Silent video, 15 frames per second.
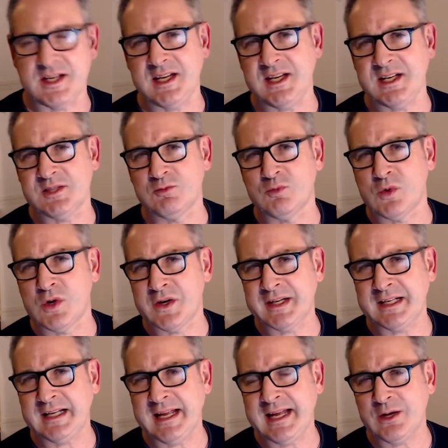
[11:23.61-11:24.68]
is
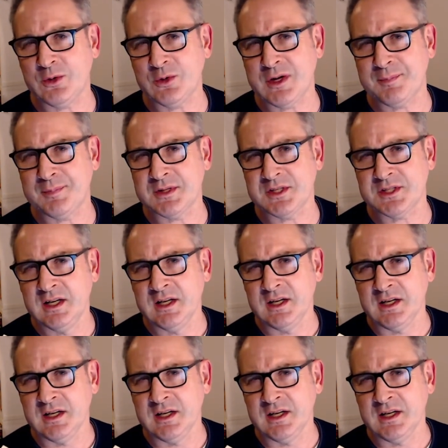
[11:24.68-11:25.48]
widely held up as